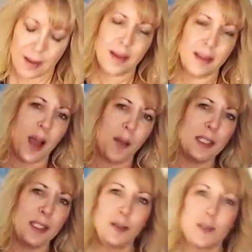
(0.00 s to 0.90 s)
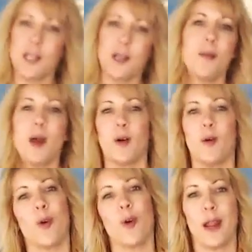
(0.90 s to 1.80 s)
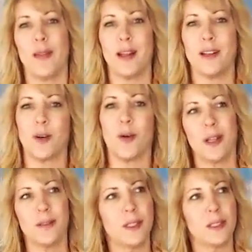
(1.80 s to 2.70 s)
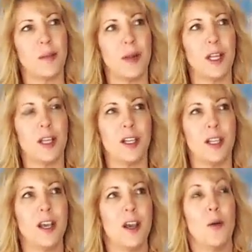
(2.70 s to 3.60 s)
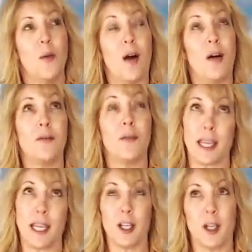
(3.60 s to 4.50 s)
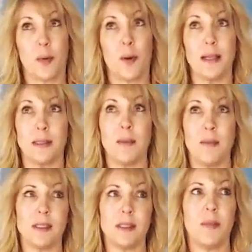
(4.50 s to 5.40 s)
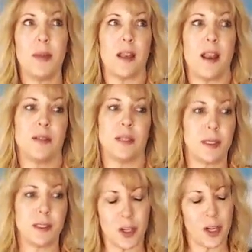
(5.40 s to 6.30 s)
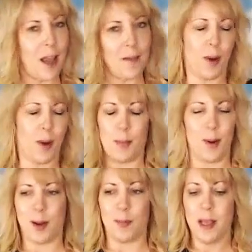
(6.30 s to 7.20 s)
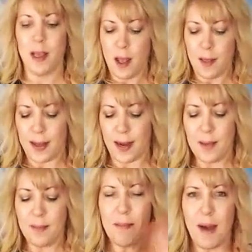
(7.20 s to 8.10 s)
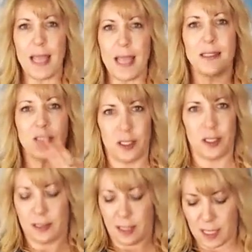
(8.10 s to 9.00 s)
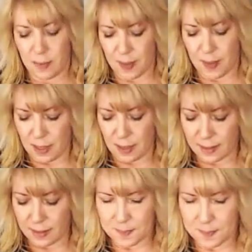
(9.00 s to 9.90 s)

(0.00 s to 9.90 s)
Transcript: and not be too sentimental worrying that it's going to somebody good. Well, if I get a good price, that means somebody loves them because they're going to have to pop on them. Then I might just keep these